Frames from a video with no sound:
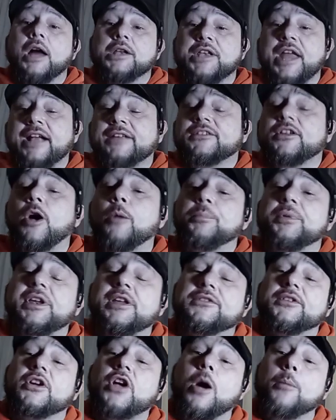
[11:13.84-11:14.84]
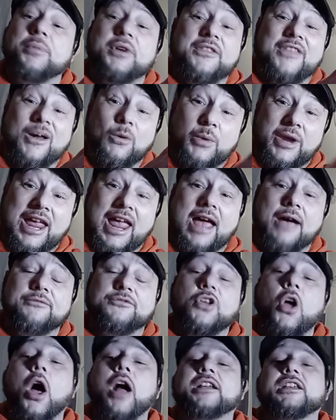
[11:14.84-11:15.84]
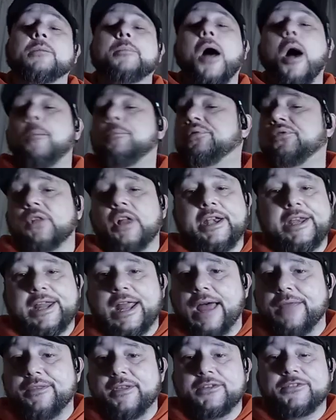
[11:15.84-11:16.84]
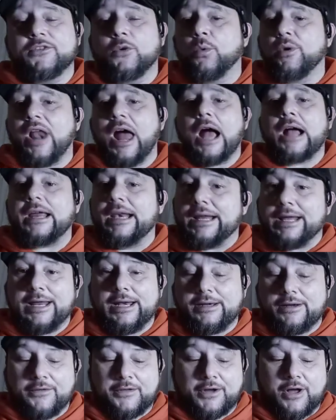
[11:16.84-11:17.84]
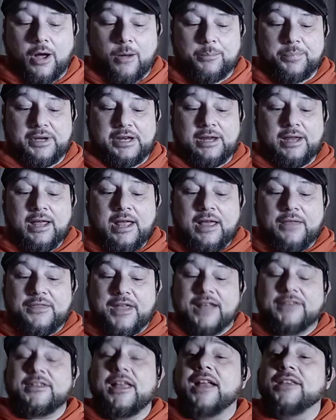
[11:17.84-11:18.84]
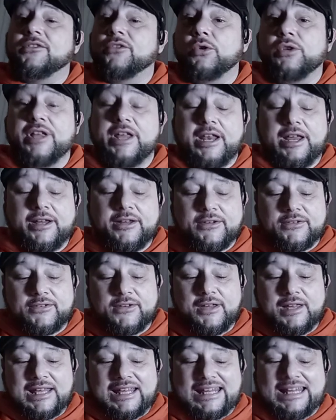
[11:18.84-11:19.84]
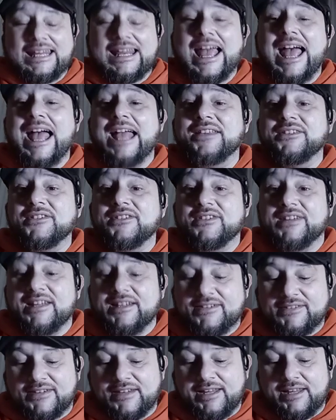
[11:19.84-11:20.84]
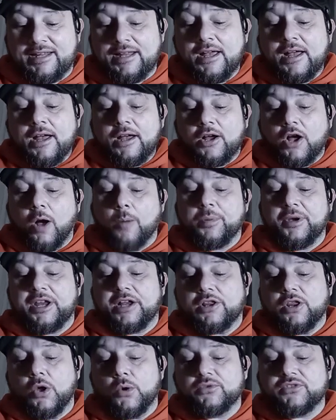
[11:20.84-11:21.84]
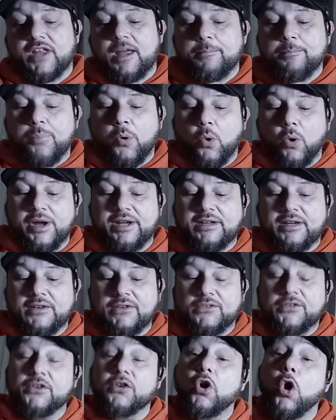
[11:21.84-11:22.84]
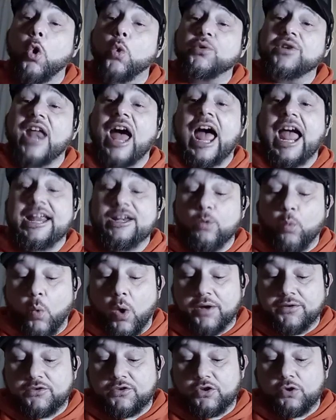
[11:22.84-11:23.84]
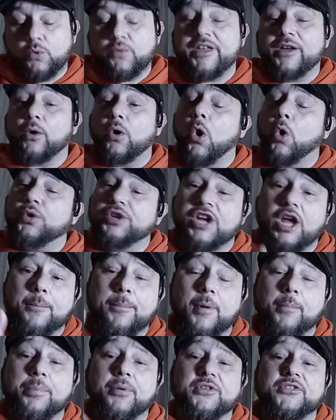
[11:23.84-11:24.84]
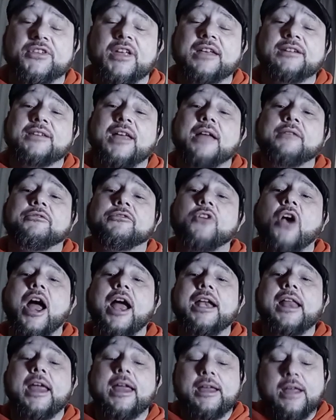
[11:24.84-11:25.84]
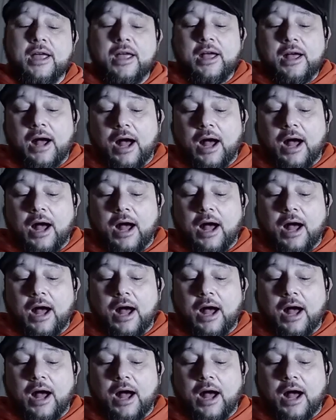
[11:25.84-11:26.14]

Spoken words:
Next company is a company that we have talked about plenty on this, so we're not going to get into the company. That's ENZC. ENZC company closed at 0.0912. They were only up 1% on Friday.